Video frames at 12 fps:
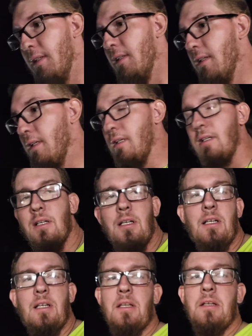
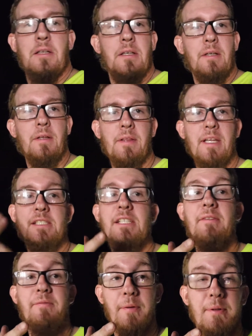Alright, that's
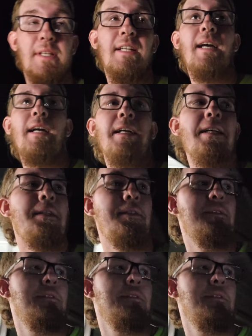it for today.